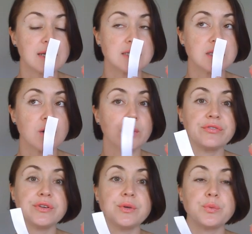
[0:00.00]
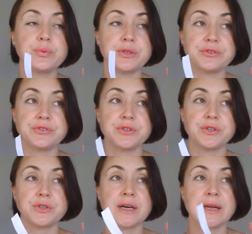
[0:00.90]
So if you
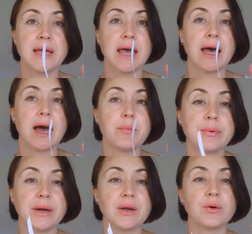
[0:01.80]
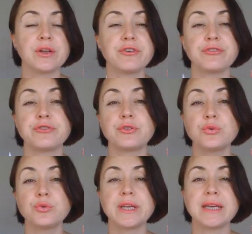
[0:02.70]
prefer apricot-y,
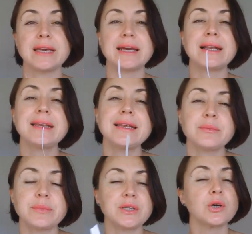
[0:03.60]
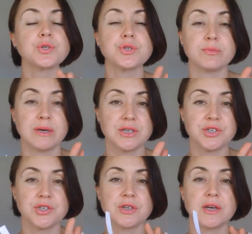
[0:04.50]
fruity, a little bit, not too
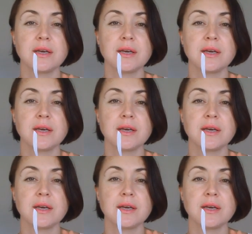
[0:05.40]
much,